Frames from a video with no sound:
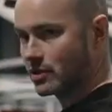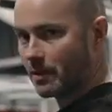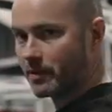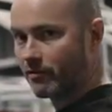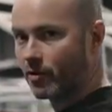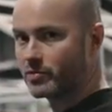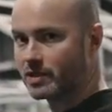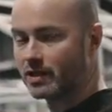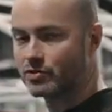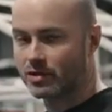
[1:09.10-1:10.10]
skipping rope
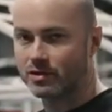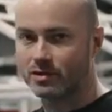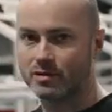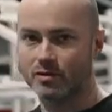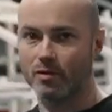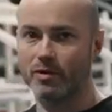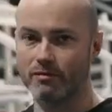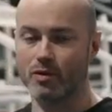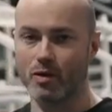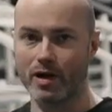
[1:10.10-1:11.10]
station will be
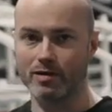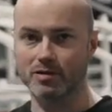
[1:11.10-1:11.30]
required